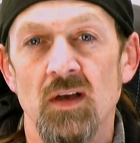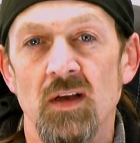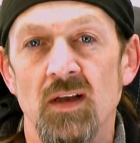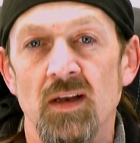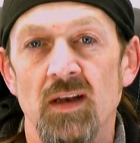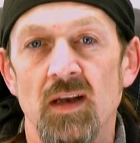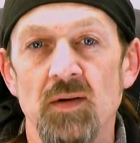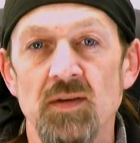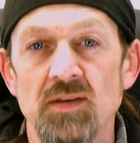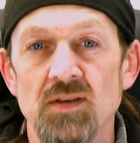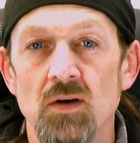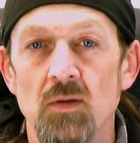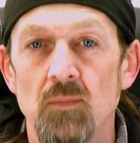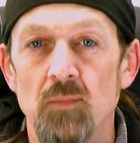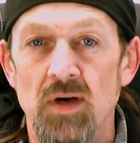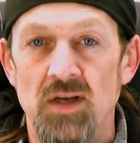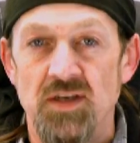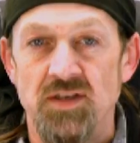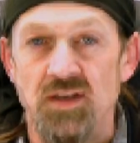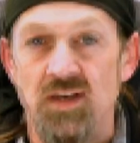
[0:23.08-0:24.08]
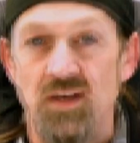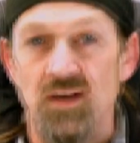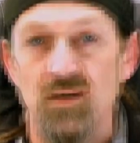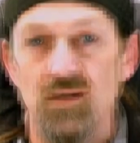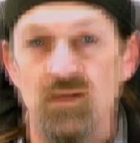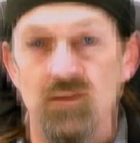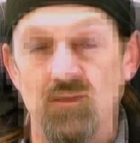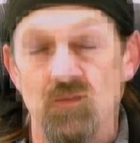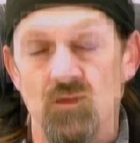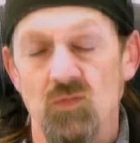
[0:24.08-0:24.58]
Now it's not magic.
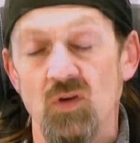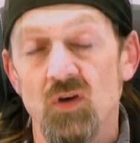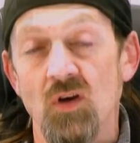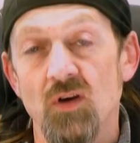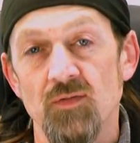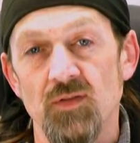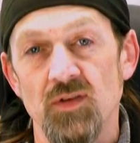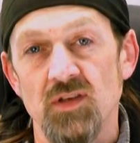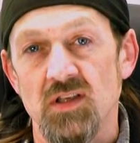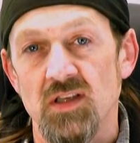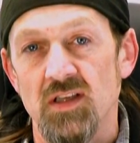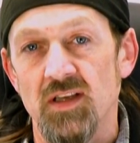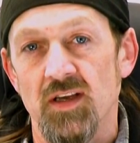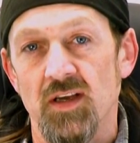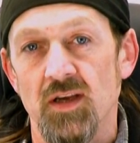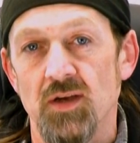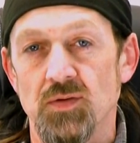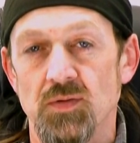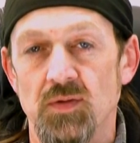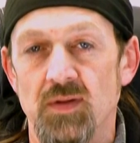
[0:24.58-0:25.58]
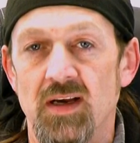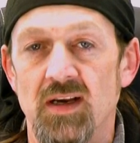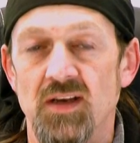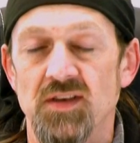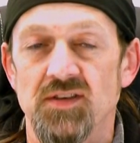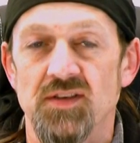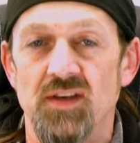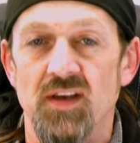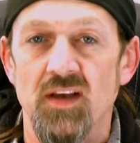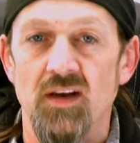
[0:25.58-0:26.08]
Obviously it goes without
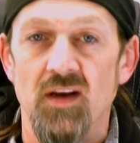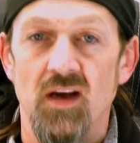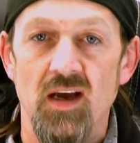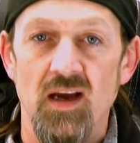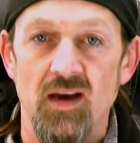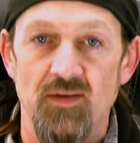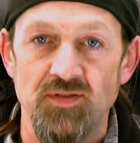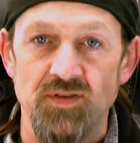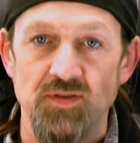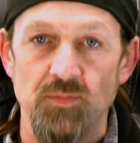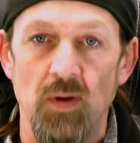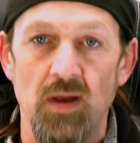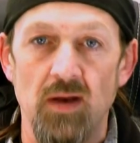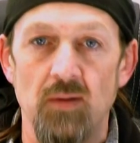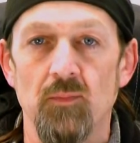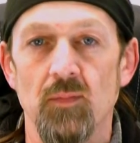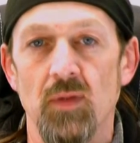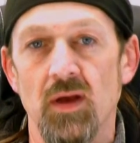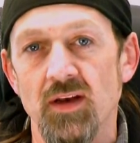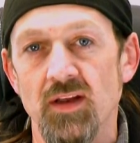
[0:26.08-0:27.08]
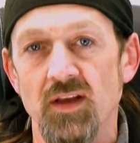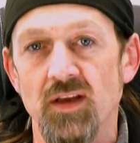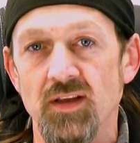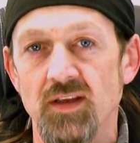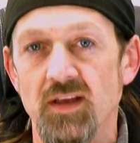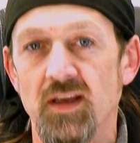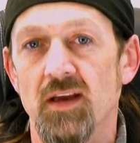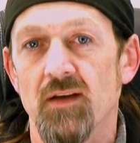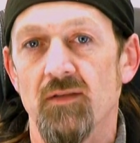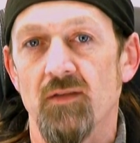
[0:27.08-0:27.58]
saying I have spent many a
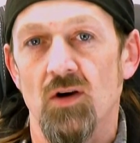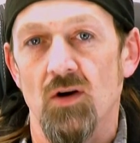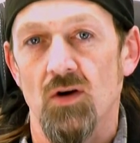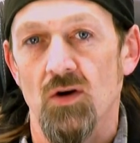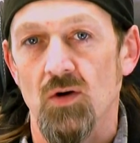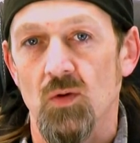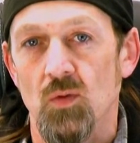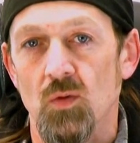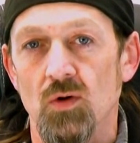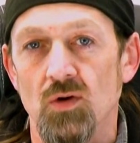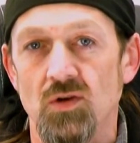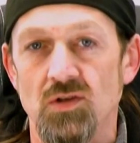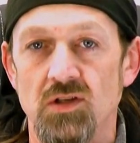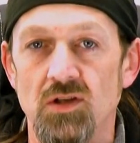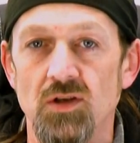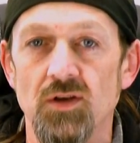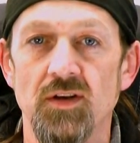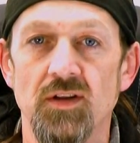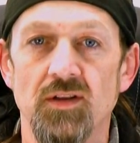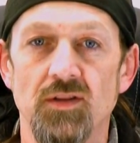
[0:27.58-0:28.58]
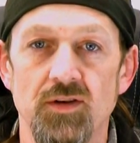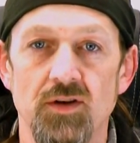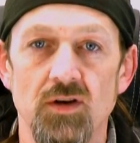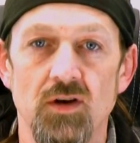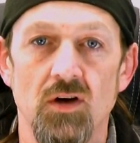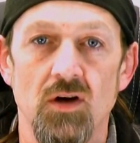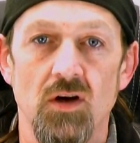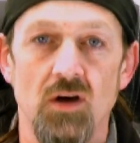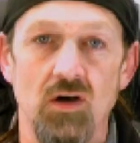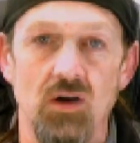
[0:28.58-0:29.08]
year at Hogwarts learning the
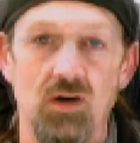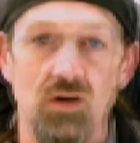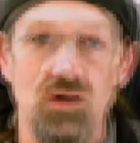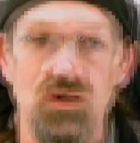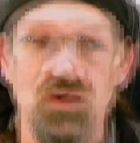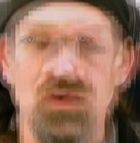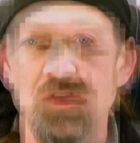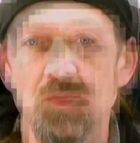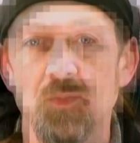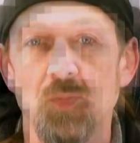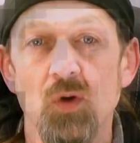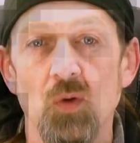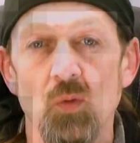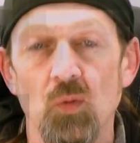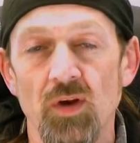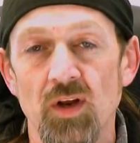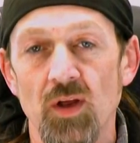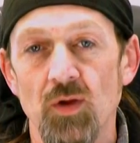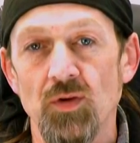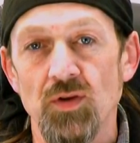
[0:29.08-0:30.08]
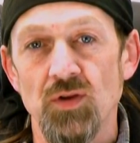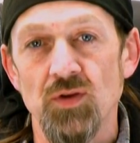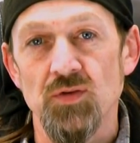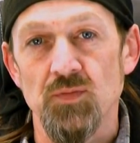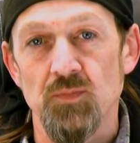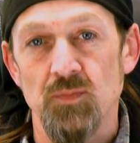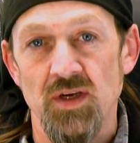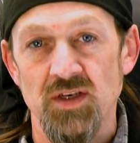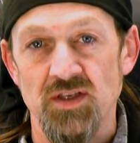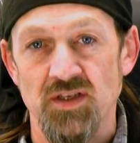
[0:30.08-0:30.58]
dark arts, but we don't use
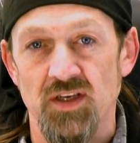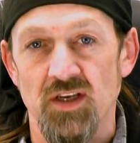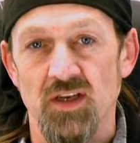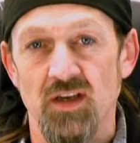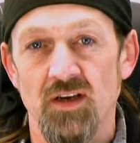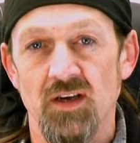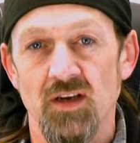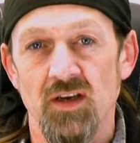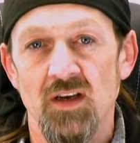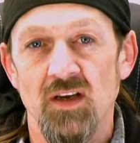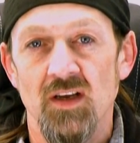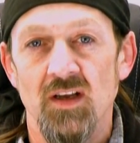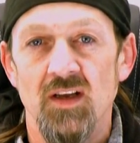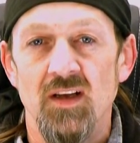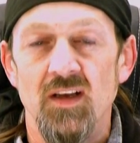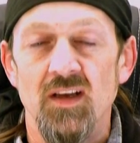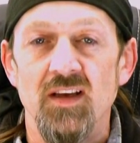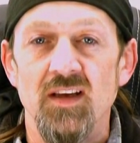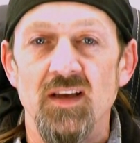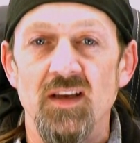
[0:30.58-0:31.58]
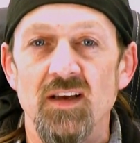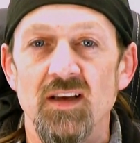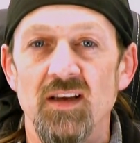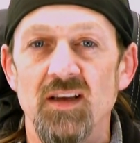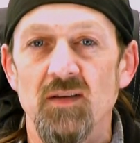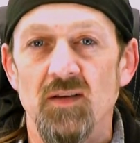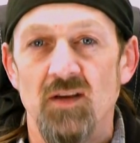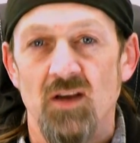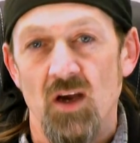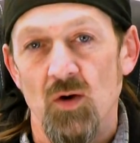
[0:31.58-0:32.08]
magic.
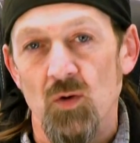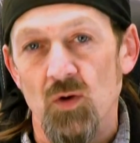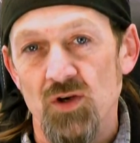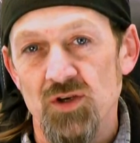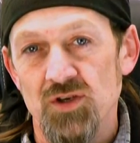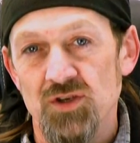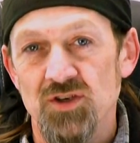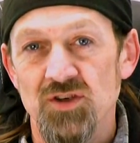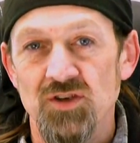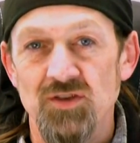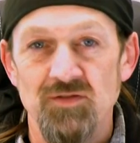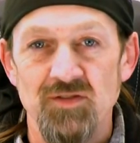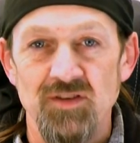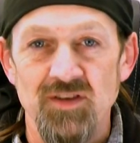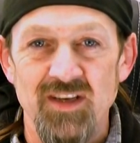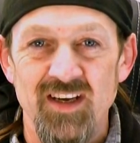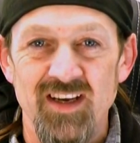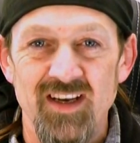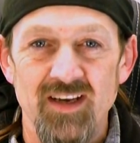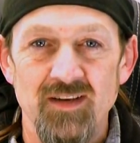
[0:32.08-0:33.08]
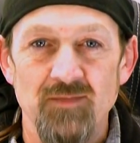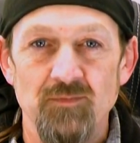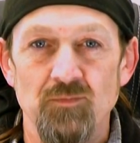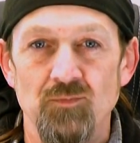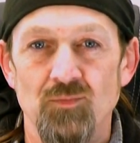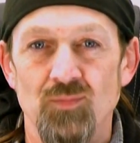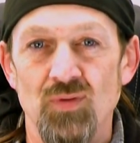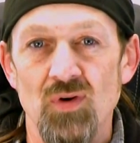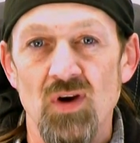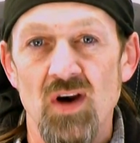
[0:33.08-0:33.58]
Coercion, yeah.
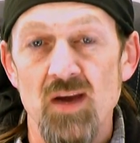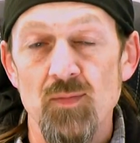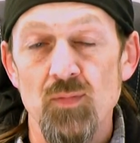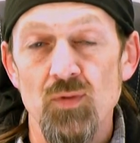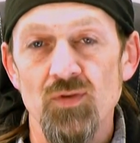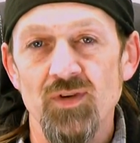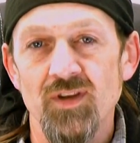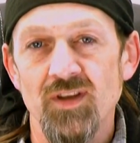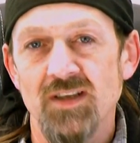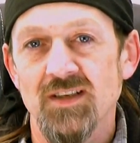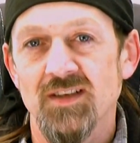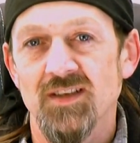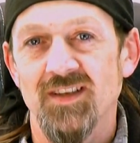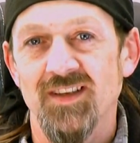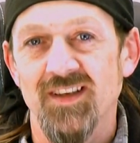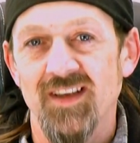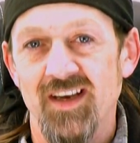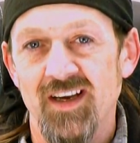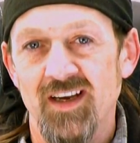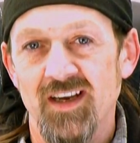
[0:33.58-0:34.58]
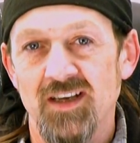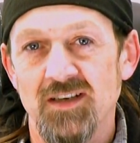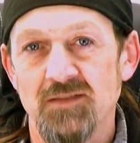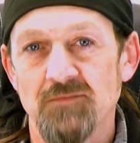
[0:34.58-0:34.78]
Bribery, yeah.